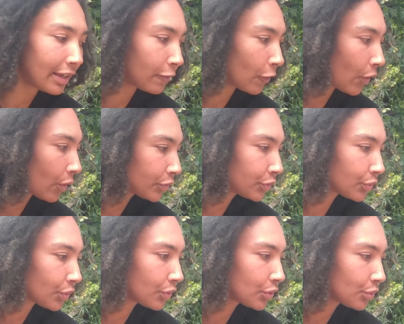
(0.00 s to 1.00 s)
and
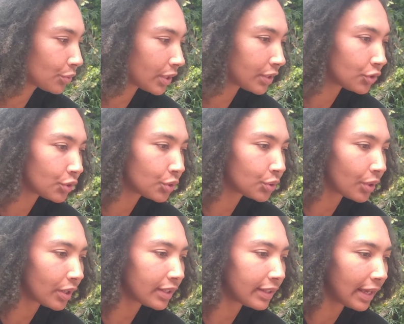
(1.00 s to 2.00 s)
also to
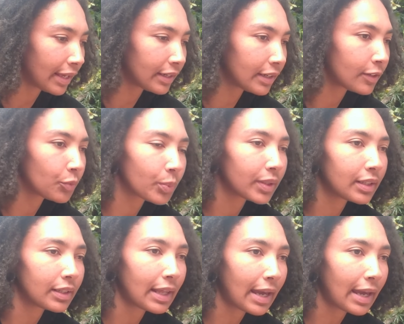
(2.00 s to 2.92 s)
ensure that it will